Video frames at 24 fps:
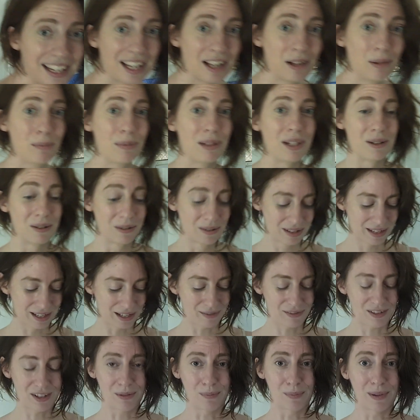help you
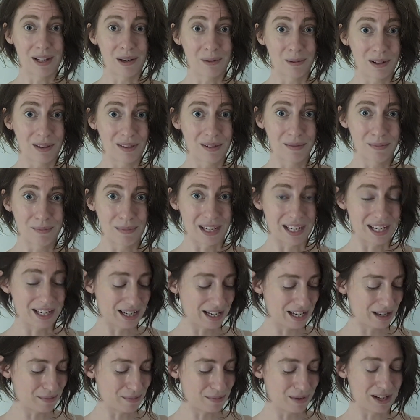if you bear with me
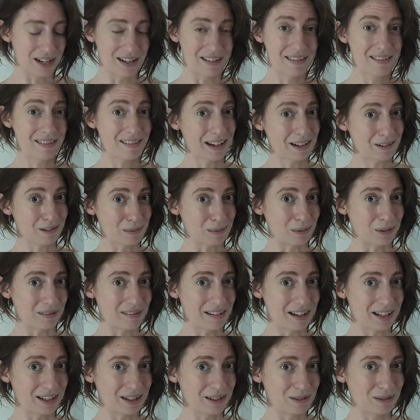and my terrible
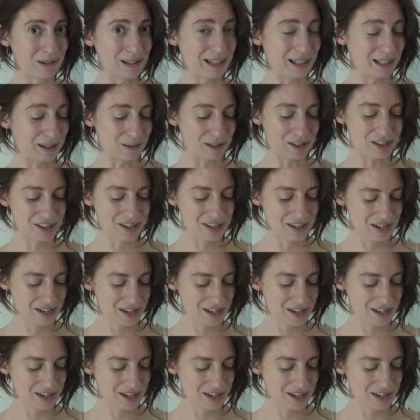technical language.